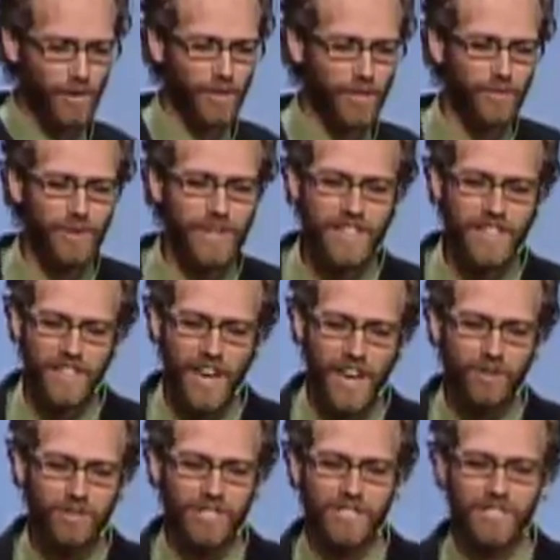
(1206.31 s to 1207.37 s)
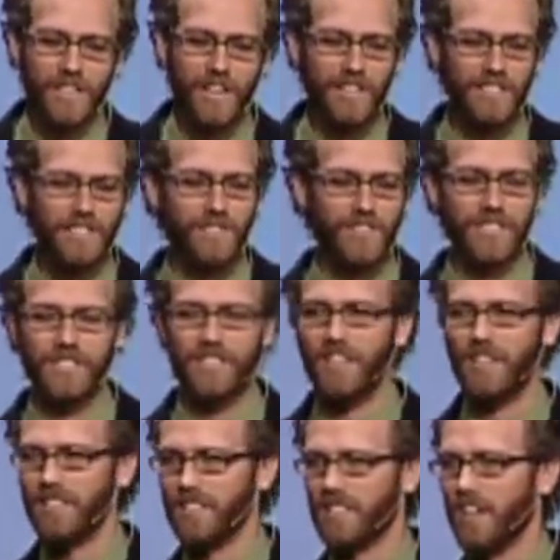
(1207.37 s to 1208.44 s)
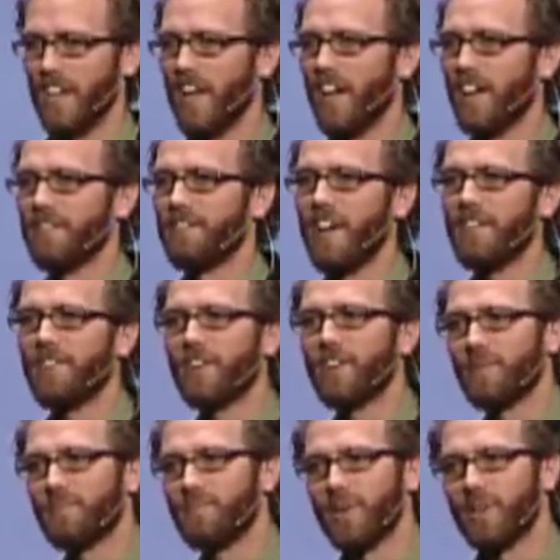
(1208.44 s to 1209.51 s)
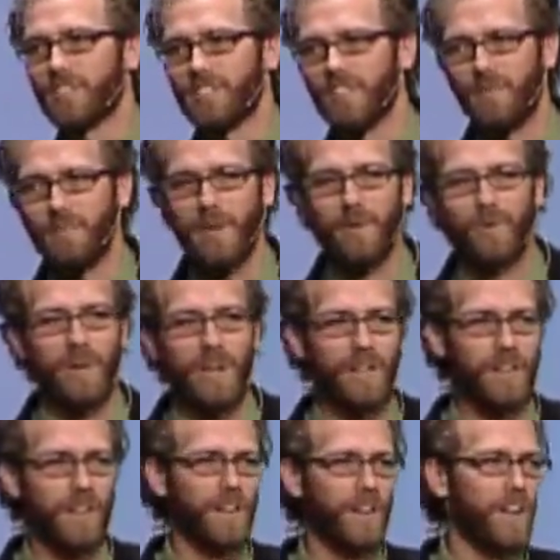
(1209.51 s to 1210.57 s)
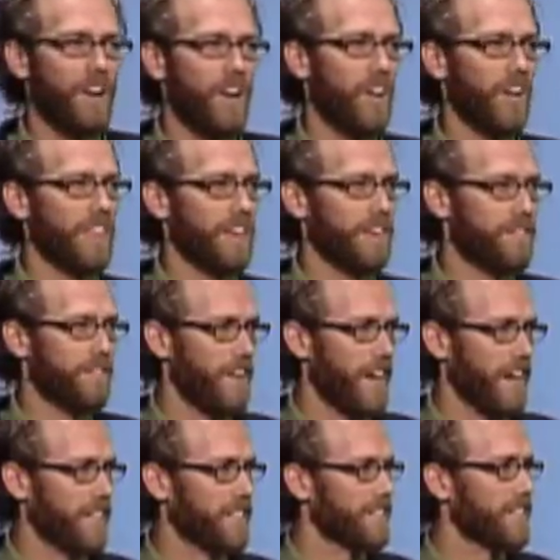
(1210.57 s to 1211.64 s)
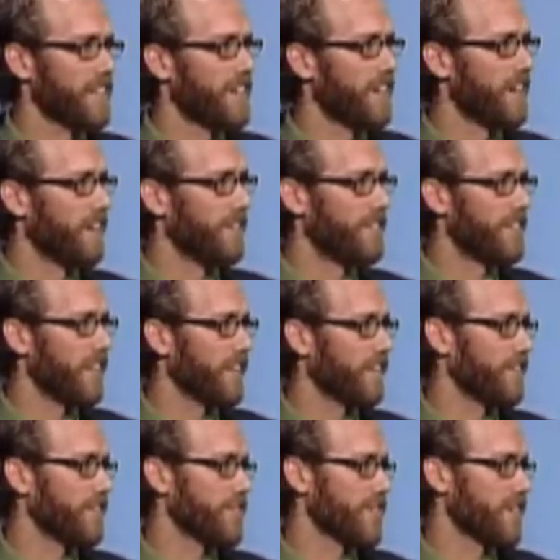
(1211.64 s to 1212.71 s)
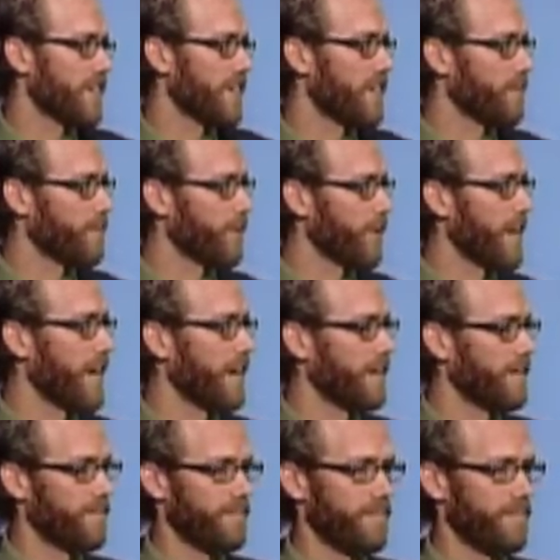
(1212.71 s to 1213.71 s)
over 3,000 scientific studies. 500 books have been written on the effects of television and the brain.